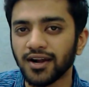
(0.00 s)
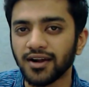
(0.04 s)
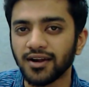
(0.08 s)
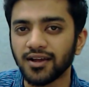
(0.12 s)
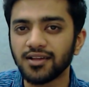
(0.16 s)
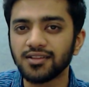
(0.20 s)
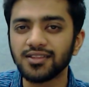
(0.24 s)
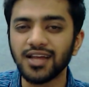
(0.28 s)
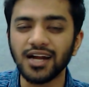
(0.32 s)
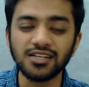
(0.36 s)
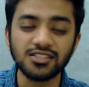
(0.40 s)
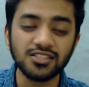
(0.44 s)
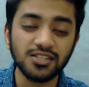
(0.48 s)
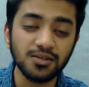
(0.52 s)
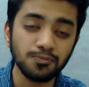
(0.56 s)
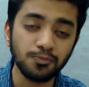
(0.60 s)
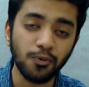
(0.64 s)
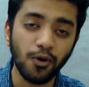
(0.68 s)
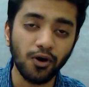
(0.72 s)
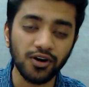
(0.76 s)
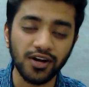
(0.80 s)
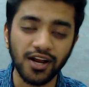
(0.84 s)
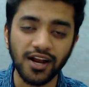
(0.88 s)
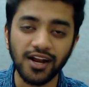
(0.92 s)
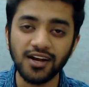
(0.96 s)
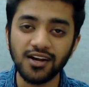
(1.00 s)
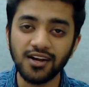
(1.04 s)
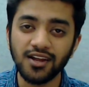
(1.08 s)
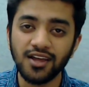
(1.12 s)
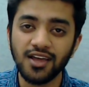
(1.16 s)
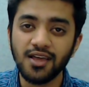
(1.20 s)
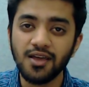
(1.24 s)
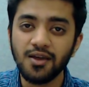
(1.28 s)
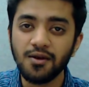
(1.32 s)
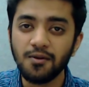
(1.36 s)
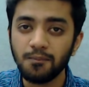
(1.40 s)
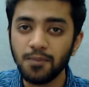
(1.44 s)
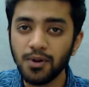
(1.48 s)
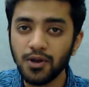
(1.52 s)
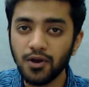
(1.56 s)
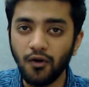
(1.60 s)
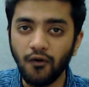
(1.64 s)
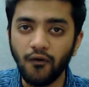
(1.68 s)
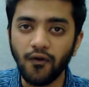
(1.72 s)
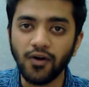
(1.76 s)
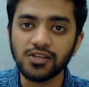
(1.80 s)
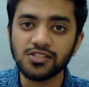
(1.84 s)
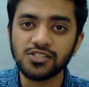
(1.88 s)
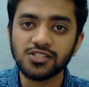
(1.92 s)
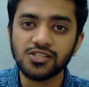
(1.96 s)
That's important
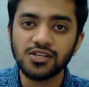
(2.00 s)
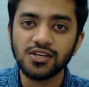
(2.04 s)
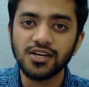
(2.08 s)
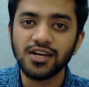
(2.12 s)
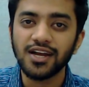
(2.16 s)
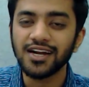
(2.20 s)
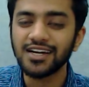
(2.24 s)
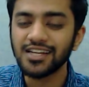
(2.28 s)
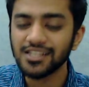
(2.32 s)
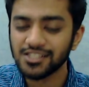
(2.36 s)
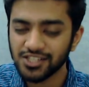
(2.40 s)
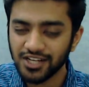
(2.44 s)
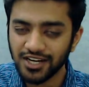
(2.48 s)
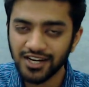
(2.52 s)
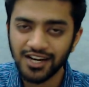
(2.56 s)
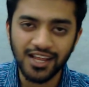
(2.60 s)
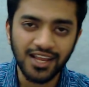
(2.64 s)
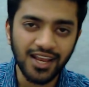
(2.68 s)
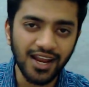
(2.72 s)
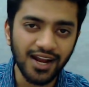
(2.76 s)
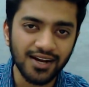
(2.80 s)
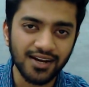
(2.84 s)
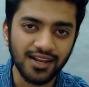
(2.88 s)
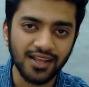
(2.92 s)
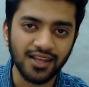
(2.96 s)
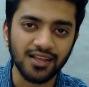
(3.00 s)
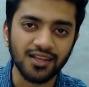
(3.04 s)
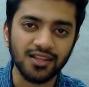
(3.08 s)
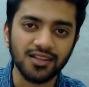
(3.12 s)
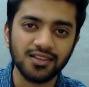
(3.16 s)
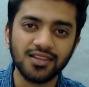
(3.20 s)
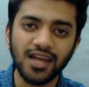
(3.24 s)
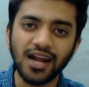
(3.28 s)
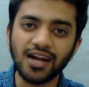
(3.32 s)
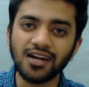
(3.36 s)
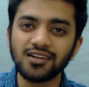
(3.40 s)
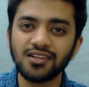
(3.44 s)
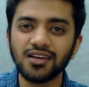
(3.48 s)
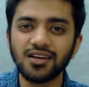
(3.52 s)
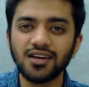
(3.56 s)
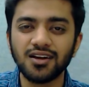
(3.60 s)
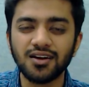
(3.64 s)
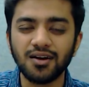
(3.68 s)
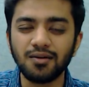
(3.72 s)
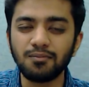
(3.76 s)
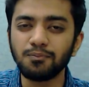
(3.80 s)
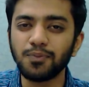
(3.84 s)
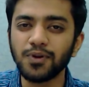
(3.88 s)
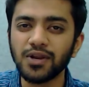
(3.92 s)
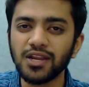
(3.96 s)
because it is indicating that the
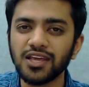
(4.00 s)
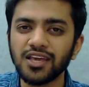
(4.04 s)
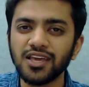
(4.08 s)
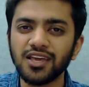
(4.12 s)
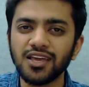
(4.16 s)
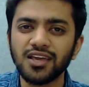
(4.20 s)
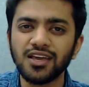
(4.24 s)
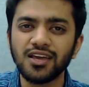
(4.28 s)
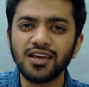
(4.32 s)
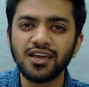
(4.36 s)
company